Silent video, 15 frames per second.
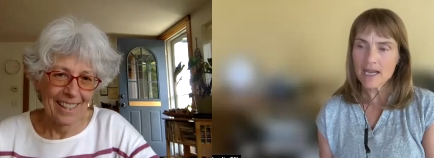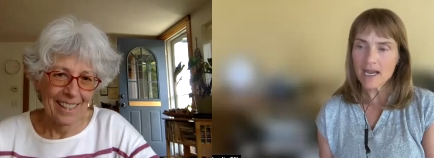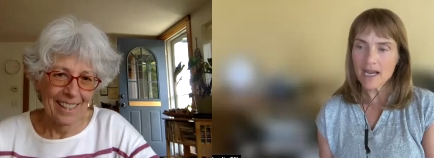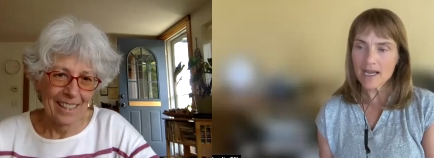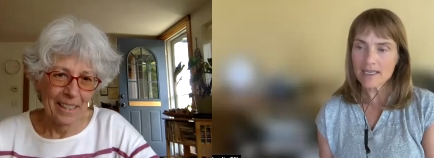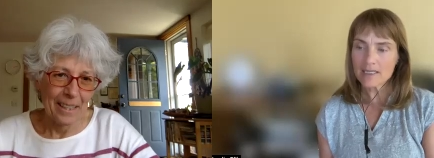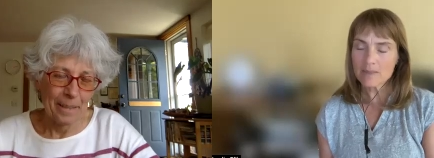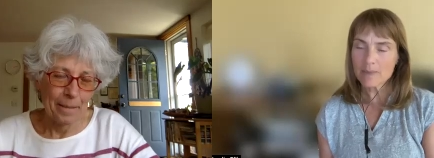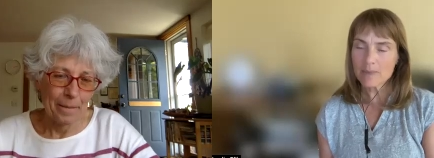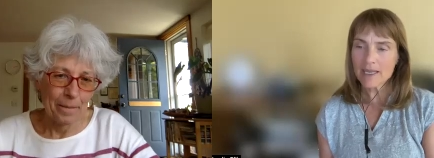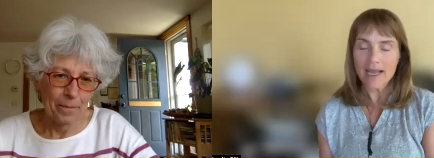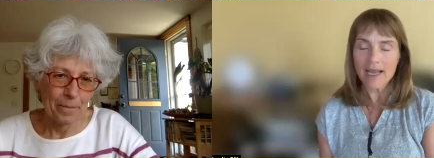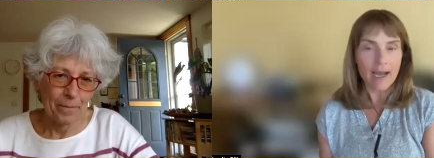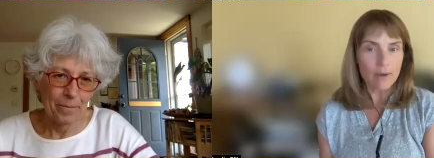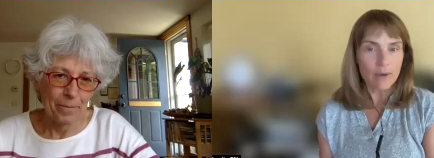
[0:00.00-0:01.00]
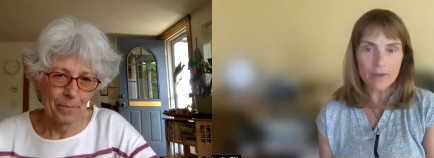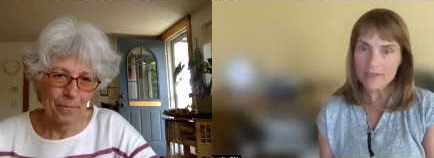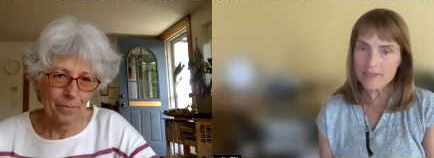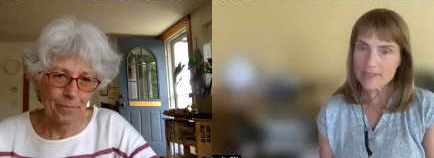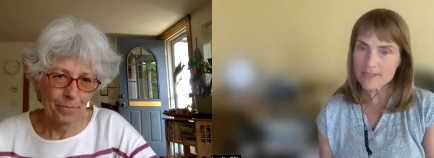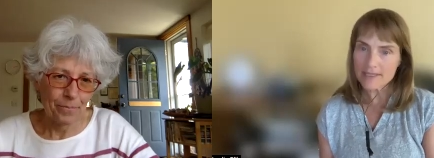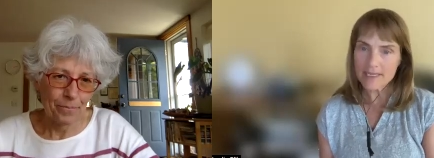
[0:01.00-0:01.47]
Speaker 1: I spent hours
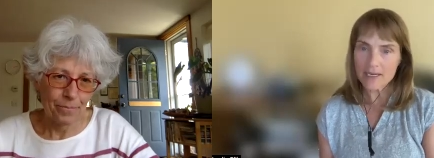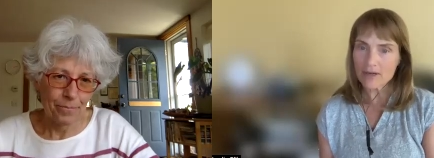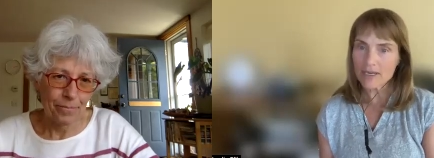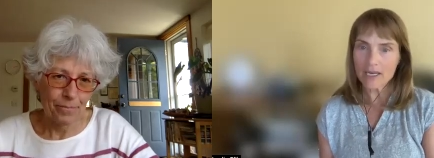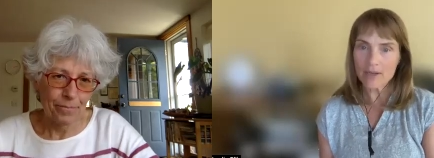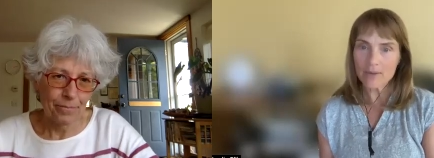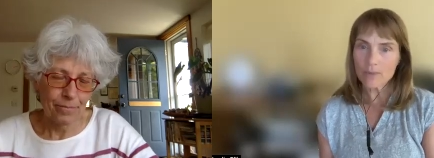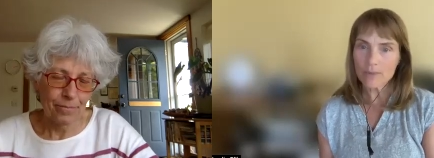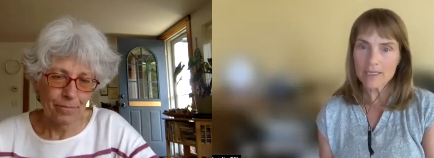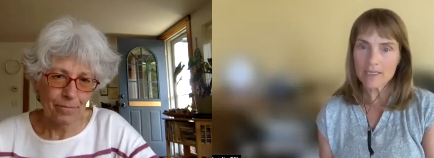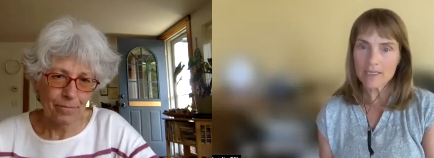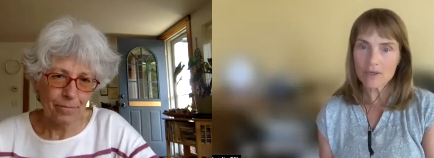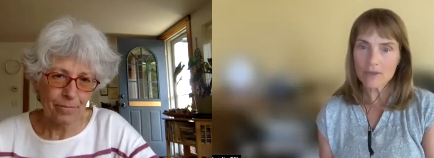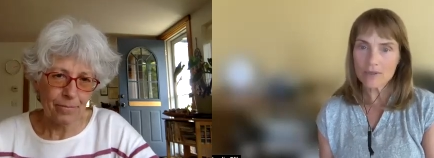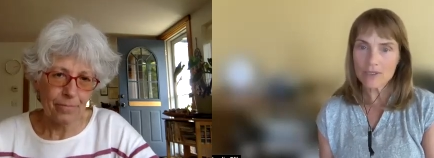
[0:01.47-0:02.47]
staring out the windows.